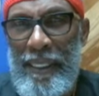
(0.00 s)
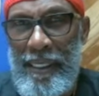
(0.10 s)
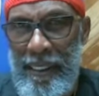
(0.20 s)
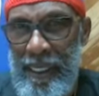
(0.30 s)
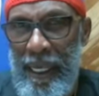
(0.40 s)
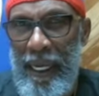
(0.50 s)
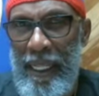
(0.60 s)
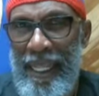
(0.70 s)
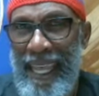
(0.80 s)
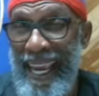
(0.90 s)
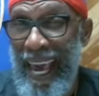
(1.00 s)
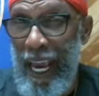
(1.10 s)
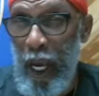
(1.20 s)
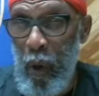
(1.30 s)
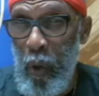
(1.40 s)
See that? They
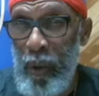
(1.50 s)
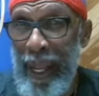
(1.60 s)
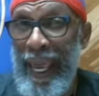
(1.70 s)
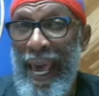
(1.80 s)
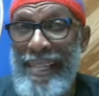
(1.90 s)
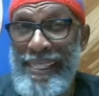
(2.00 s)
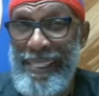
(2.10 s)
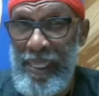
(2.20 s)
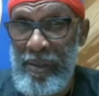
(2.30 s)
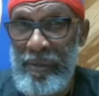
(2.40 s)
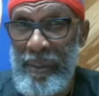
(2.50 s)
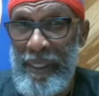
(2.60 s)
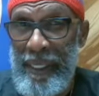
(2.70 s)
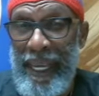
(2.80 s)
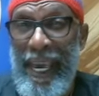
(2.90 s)
got gold, they got silver,
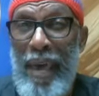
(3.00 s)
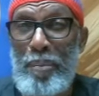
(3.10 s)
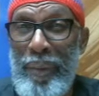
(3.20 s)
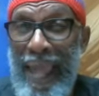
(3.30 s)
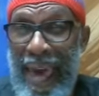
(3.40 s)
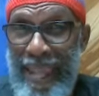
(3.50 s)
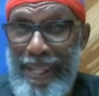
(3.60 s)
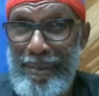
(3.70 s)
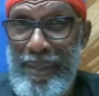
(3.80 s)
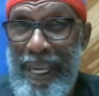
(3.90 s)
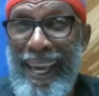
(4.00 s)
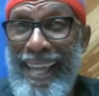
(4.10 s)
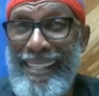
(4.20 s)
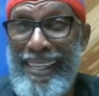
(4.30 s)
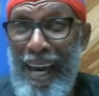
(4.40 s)
they got platinum. They
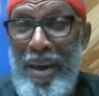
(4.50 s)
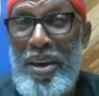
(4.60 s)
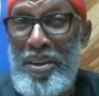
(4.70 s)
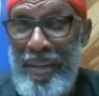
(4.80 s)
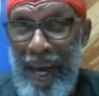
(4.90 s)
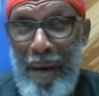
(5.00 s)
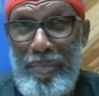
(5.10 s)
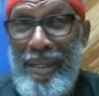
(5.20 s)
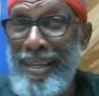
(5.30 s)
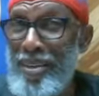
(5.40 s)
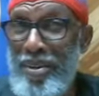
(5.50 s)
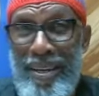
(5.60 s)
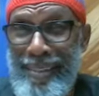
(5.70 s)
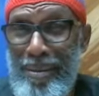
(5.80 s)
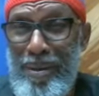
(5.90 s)
got the co copper. You
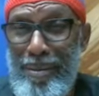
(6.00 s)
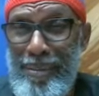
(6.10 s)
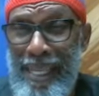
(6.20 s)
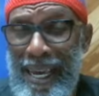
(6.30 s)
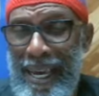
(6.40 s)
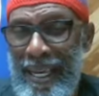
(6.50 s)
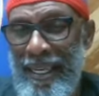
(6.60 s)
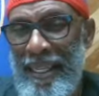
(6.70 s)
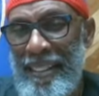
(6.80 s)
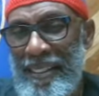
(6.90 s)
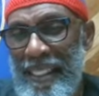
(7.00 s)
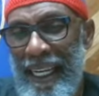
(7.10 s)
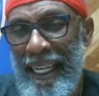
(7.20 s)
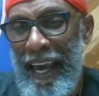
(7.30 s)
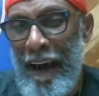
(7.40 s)
guys know what I'm saying?
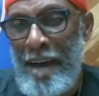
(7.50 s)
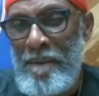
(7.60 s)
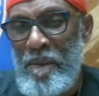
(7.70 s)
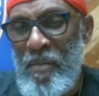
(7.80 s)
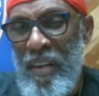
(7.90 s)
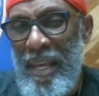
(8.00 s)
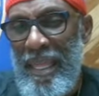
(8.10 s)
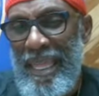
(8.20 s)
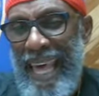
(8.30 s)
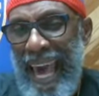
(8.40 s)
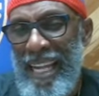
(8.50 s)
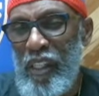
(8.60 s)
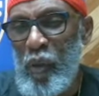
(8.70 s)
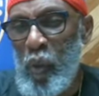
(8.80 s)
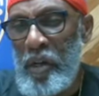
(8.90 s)
Check it out. That
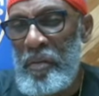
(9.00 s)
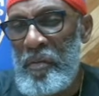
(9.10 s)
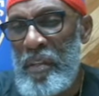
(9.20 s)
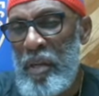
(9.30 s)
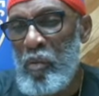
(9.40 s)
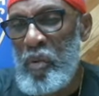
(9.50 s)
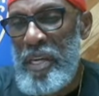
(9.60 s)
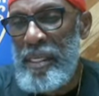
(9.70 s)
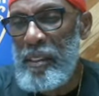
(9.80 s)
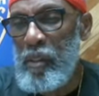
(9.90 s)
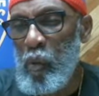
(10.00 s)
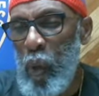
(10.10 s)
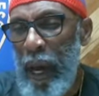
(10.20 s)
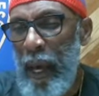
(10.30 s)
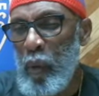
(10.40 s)
is one of the reasons
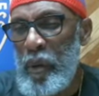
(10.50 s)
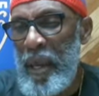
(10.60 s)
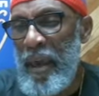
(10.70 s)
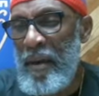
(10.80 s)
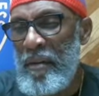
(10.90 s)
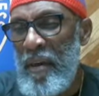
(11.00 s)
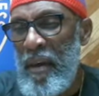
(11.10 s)
why we have